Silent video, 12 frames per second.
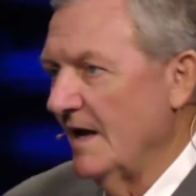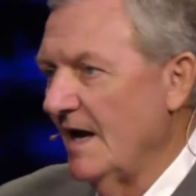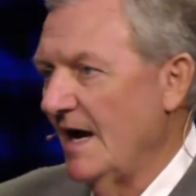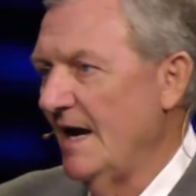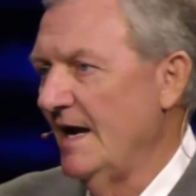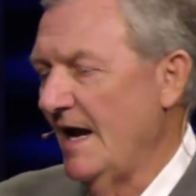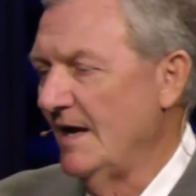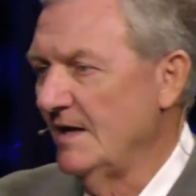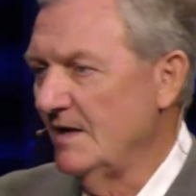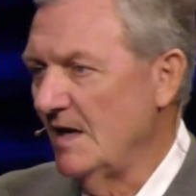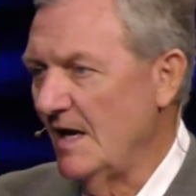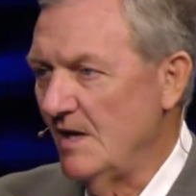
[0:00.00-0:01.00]

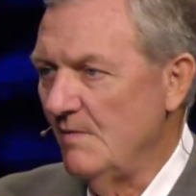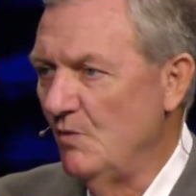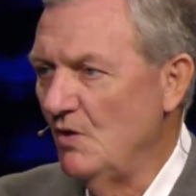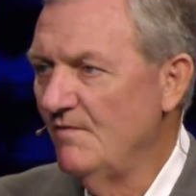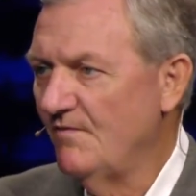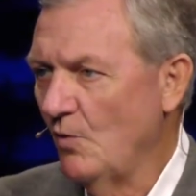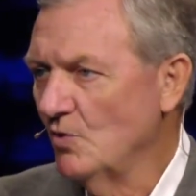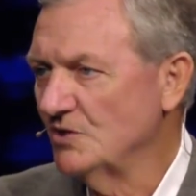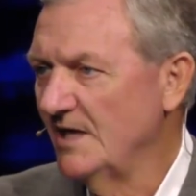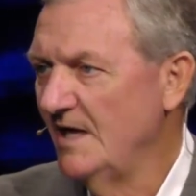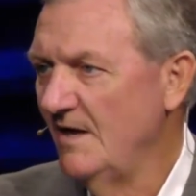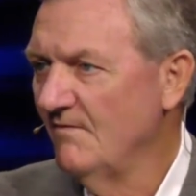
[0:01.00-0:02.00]
And he moved first.
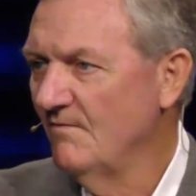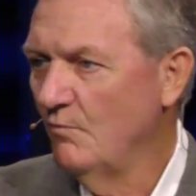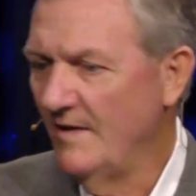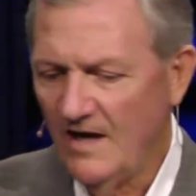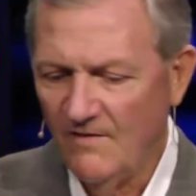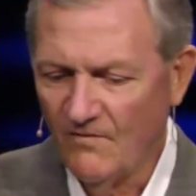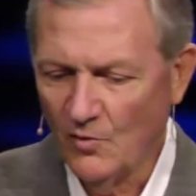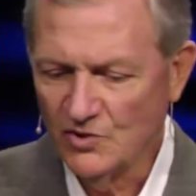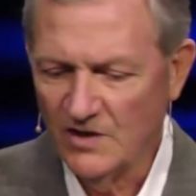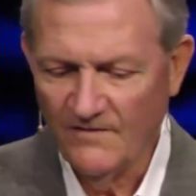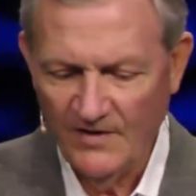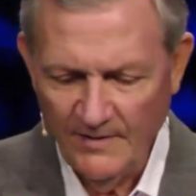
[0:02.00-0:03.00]
We didn't first
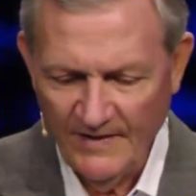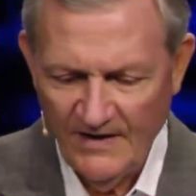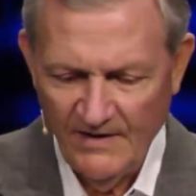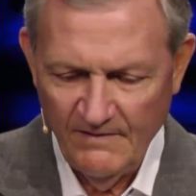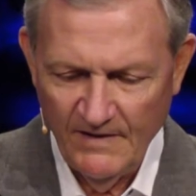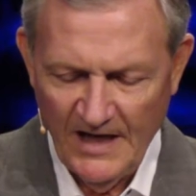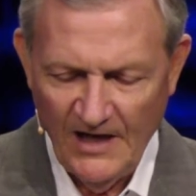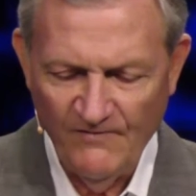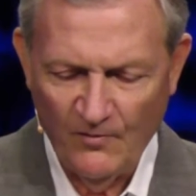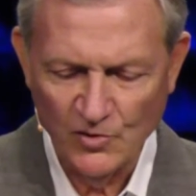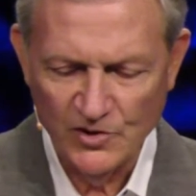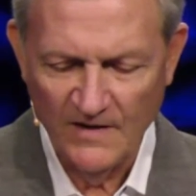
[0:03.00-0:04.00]
love him. He
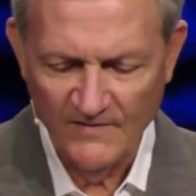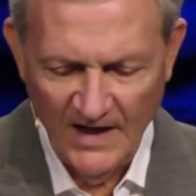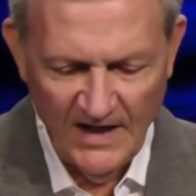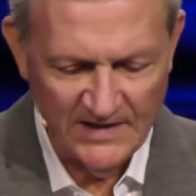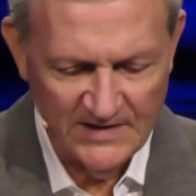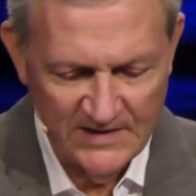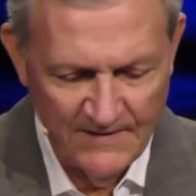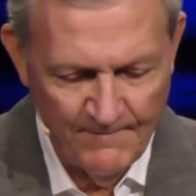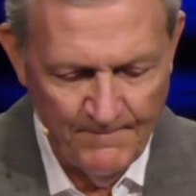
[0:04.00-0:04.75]
first loved us.